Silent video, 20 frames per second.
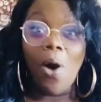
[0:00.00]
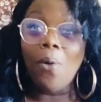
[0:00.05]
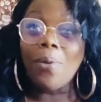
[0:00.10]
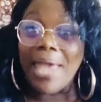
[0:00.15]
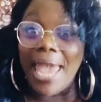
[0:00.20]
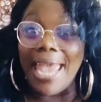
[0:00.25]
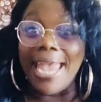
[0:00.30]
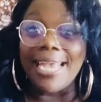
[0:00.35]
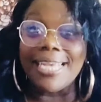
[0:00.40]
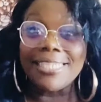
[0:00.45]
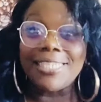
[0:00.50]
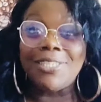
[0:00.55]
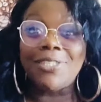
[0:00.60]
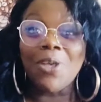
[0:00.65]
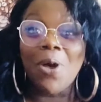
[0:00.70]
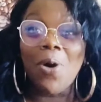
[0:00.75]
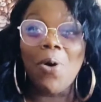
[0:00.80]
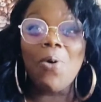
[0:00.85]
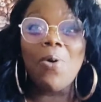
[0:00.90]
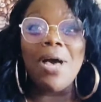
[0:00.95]
Okay,
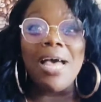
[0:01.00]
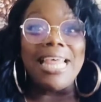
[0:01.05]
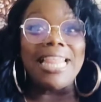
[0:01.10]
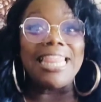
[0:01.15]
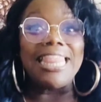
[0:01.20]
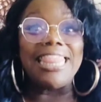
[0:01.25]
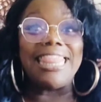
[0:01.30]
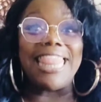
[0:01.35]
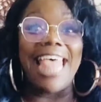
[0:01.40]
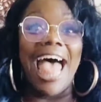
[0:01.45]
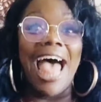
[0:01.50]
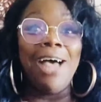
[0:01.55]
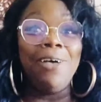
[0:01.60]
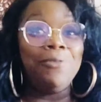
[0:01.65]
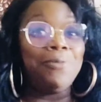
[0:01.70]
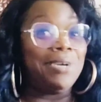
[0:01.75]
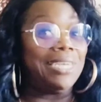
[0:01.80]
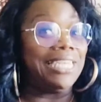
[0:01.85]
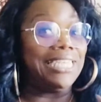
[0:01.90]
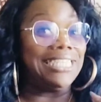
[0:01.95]
so
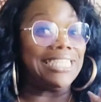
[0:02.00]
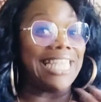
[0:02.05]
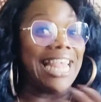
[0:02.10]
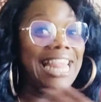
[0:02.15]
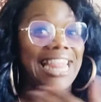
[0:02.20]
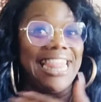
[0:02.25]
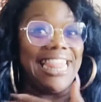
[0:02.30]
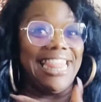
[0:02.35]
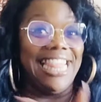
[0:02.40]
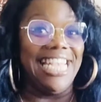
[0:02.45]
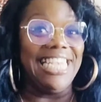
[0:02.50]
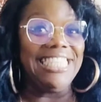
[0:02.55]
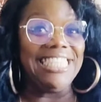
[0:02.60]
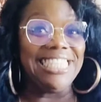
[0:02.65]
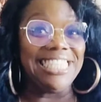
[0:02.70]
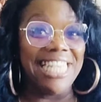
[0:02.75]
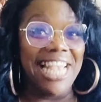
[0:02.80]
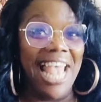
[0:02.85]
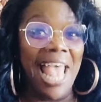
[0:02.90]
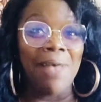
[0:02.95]
that was
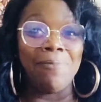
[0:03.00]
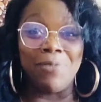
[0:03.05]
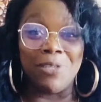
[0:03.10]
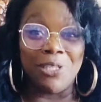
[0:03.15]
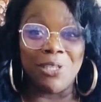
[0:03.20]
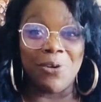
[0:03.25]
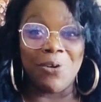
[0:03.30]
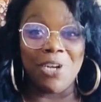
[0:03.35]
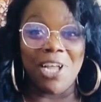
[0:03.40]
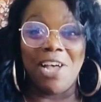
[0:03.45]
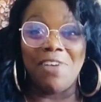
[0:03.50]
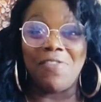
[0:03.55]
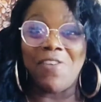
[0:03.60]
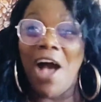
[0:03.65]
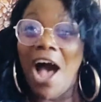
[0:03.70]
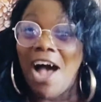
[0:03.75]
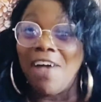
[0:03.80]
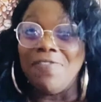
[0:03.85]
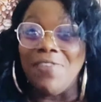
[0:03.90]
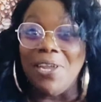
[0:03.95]
this episode of
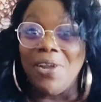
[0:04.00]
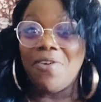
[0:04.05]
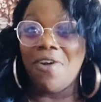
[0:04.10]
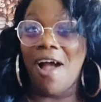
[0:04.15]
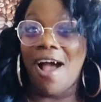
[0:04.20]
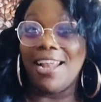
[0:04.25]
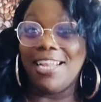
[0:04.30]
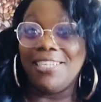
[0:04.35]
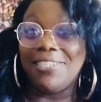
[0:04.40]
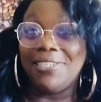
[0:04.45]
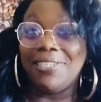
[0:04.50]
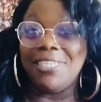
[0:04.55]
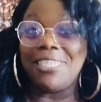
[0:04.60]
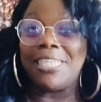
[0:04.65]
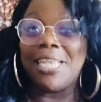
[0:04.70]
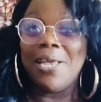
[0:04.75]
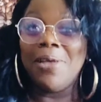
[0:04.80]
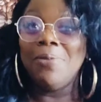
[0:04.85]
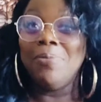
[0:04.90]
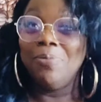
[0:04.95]
Coffee
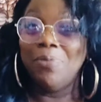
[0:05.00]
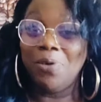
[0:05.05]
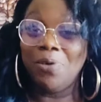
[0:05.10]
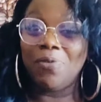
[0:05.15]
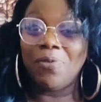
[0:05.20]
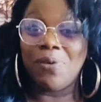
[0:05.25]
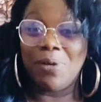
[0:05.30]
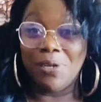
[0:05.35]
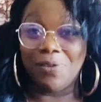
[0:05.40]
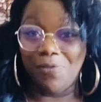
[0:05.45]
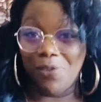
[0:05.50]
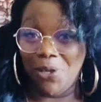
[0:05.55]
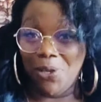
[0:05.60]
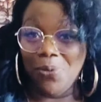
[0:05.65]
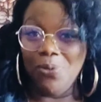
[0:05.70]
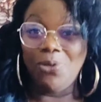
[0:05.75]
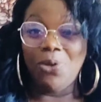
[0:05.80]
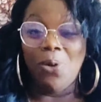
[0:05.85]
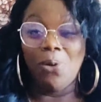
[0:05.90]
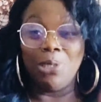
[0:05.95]
Chronicles movie
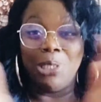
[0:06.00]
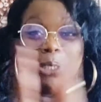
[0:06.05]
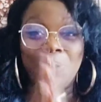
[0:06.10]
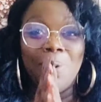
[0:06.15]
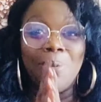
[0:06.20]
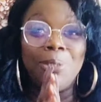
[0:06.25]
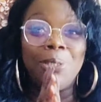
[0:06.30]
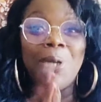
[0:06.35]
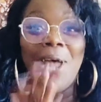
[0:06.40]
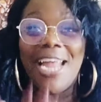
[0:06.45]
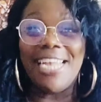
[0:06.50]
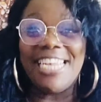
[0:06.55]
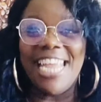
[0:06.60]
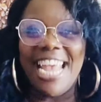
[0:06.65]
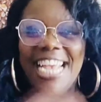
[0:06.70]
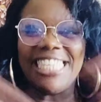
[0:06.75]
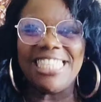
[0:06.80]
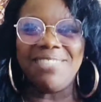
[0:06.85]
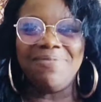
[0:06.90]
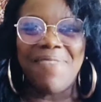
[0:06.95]
review. Told you I'm trying to
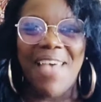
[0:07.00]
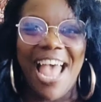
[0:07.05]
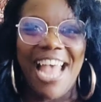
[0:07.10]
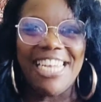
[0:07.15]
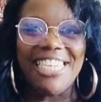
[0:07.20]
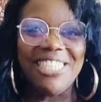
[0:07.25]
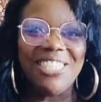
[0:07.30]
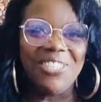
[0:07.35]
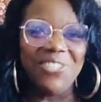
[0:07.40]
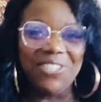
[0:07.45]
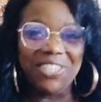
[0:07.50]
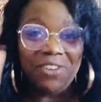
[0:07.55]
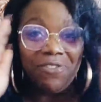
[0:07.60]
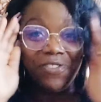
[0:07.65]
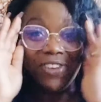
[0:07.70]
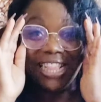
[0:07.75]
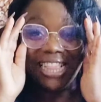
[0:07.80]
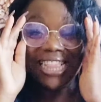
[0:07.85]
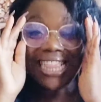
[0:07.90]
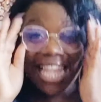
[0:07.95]
expand and do
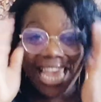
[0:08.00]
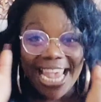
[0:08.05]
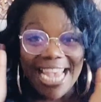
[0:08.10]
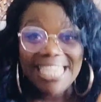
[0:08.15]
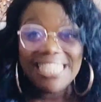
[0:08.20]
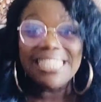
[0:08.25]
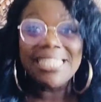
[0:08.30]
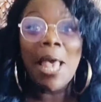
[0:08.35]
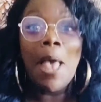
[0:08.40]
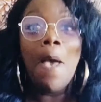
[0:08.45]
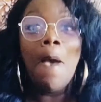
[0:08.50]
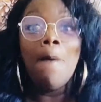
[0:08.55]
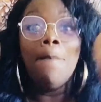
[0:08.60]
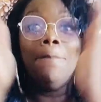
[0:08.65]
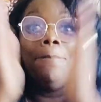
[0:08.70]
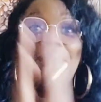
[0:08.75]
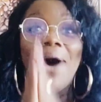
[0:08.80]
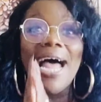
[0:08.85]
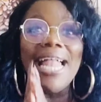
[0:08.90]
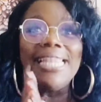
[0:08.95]
different things,
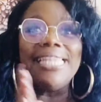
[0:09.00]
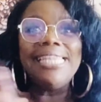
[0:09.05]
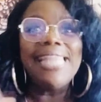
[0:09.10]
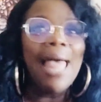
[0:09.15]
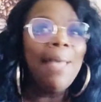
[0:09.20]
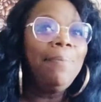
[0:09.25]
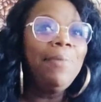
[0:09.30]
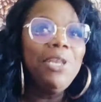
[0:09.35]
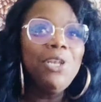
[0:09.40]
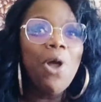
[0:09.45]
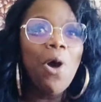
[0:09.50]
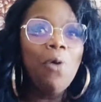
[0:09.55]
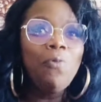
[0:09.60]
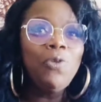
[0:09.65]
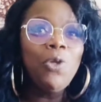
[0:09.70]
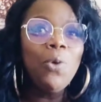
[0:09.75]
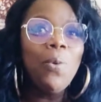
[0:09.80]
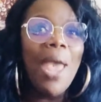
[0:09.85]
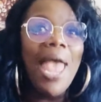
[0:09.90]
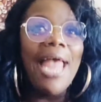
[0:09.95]
but let me know
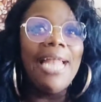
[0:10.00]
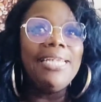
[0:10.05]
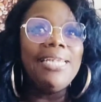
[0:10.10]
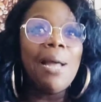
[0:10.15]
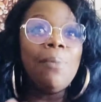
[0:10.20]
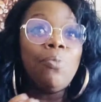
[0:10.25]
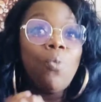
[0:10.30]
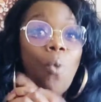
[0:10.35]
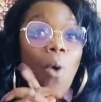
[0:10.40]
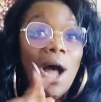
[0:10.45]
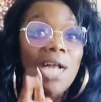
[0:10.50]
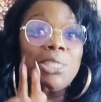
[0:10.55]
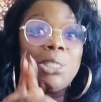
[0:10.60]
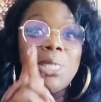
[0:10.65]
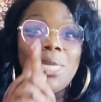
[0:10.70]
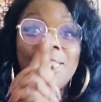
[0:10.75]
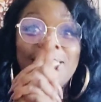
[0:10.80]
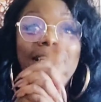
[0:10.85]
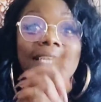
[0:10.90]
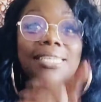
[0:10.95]
if you end up
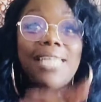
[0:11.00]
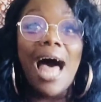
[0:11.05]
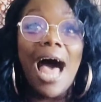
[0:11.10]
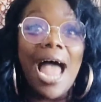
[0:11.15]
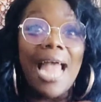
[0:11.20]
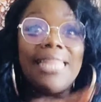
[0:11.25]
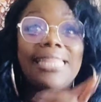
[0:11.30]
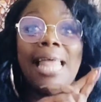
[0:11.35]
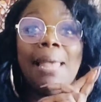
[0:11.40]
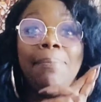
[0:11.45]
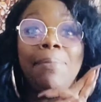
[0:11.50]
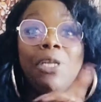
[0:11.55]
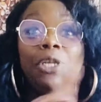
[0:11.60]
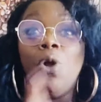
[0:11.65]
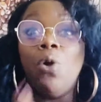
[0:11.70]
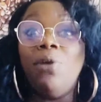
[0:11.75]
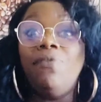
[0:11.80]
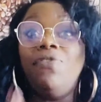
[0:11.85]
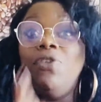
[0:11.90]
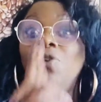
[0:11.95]
watching The Lie. Let me
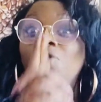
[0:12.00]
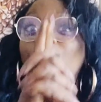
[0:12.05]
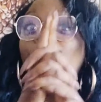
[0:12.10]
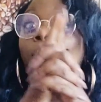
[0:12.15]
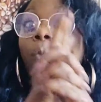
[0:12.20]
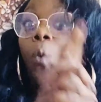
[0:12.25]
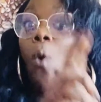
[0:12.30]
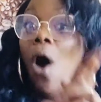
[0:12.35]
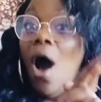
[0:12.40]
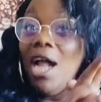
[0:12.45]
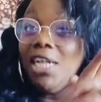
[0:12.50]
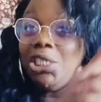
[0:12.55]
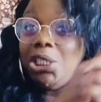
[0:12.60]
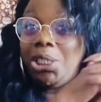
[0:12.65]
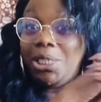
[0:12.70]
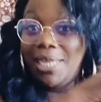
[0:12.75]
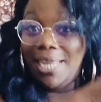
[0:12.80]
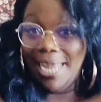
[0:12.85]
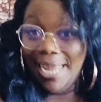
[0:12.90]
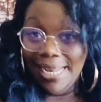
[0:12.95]
know if you've
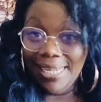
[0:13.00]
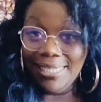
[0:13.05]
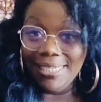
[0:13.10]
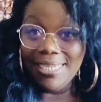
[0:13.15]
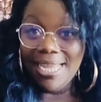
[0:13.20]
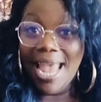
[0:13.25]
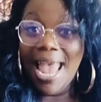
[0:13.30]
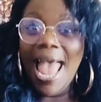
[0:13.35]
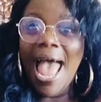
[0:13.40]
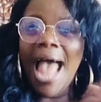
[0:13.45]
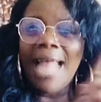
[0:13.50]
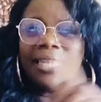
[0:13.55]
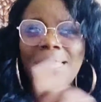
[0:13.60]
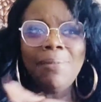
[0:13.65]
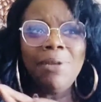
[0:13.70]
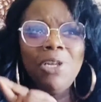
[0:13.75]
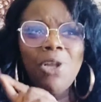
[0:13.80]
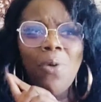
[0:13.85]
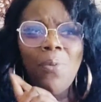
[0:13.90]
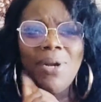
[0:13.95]
watched it and let
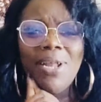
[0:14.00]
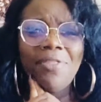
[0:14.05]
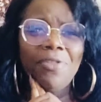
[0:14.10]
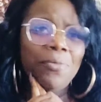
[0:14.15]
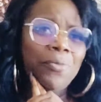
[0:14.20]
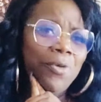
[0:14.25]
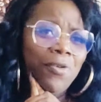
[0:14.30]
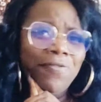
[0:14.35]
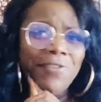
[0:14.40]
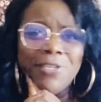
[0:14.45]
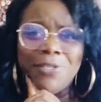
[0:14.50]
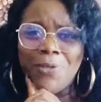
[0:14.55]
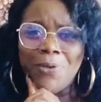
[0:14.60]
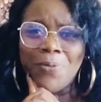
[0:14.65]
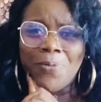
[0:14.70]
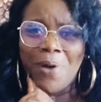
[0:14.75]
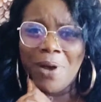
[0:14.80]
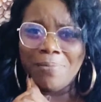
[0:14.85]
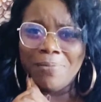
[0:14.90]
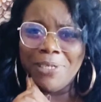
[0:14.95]
me know what other movies you
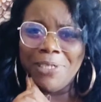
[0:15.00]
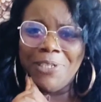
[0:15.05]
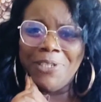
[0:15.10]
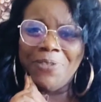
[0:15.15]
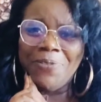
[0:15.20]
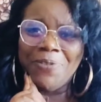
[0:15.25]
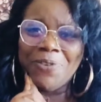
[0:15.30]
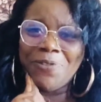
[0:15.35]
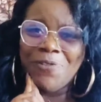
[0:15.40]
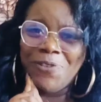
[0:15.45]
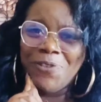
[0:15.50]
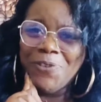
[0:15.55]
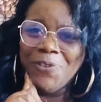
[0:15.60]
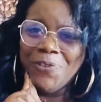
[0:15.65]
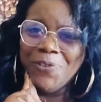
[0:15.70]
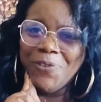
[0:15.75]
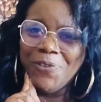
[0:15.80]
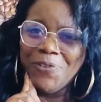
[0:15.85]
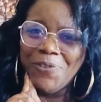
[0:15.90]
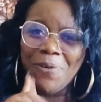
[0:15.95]
want me to
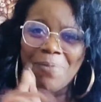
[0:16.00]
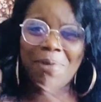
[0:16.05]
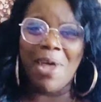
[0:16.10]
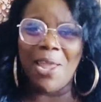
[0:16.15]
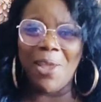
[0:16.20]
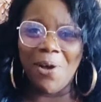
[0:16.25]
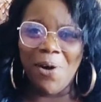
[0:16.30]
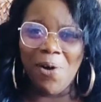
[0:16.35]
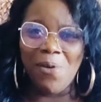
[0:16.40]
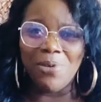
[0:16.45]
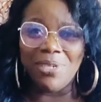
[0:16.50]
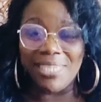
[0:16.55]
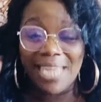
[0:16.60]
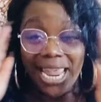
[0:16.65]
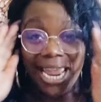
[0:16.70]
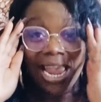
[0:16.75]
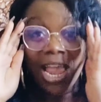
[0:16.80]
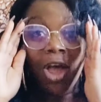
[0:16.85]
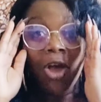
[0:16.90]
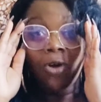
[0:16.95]
review for my own
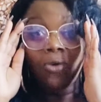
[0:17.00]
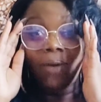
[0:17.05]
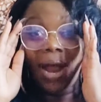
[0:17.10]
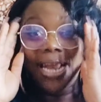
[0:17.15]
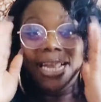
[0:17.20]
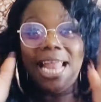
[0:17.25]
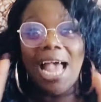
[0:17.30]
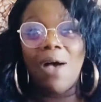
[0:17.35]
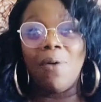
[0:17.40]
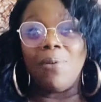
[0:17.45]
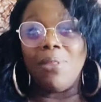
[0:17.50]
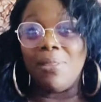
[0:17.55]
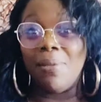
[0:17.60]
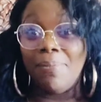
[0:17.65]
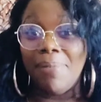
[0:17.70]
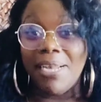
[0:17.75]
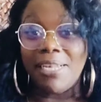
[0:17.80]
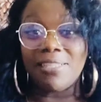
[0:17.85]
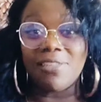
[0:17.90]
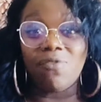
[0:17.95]
take. Right now, I'm in the
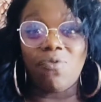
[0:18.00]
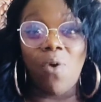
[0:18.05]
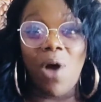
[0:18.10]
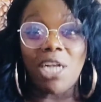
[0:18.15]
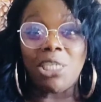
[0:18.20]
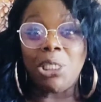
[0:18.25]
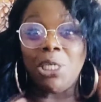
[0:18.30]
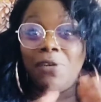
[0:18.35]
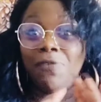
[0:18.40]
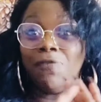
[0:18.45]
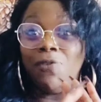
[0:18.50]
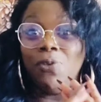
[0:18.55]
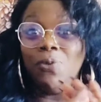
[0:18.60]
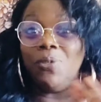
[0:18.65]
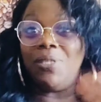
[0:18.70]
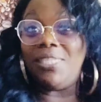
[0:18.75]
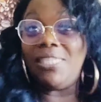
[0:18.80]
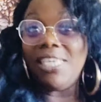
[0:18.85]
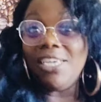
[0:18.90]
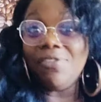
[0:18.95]
midst of watching a few
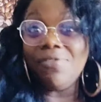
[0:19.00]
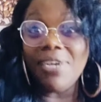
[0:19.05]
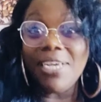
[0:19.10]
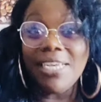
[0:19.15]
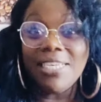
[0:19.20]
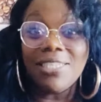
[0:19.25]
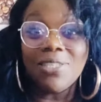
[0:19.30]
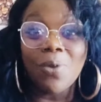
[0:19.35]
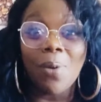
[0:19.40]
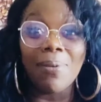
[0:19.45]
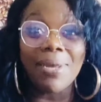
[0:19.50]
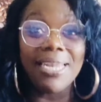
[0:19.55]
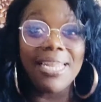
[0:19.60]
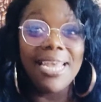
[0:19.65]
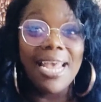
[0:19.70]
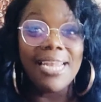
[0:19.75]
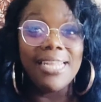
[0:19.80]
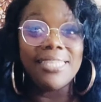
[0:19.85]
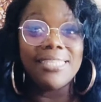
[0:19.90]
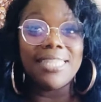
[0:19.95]
series, so I'm gonna
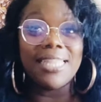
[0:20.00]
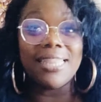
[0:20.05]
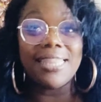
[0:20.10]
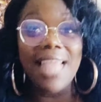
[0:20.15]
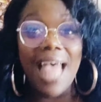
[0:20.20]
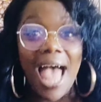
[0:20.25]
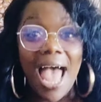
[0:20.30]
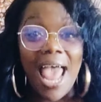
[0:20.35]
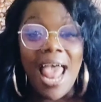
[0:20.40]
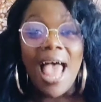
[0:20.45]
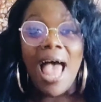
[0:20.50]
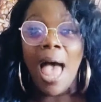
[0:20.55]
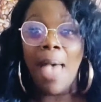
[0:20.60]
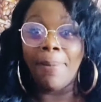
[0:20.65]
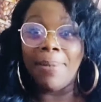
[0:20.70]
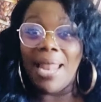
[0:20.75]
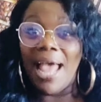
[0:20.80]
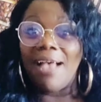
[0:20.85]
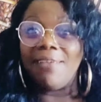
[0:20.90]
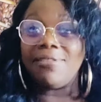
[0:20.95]
get into that.
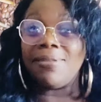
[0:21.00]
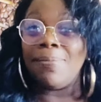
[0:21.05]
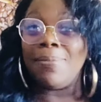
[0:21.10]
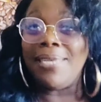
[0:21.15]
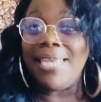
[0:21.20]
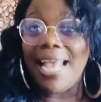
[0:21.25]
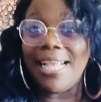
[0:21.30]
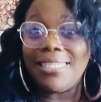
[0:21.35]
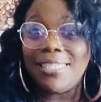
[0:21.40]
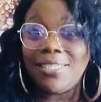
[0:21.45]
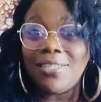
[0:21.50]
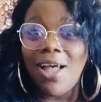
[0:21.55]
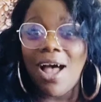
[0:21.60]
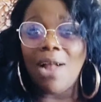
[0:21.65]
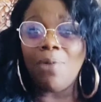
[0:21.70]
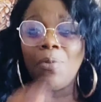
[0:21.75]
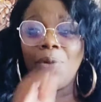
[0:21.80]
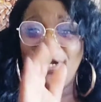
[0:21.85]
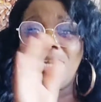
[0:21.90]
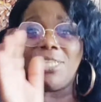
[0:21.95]
I'm gonna have some guests
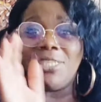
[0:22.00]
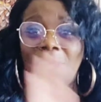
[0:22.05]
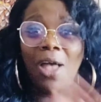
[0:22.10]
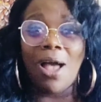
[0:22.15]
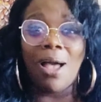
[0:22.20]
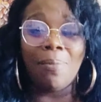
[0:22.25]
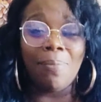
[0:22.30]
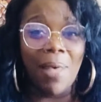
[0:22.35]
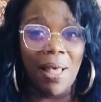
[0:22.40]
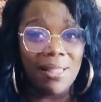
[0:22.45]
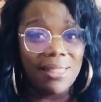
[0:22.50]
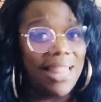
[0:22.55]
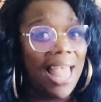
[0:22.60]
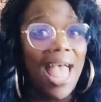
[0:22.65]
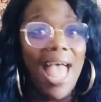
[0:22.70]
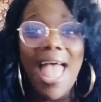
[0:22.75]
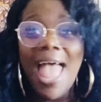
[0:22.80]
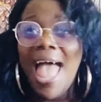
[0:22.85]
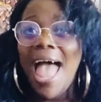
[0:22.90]
on, we're gonna talk about that.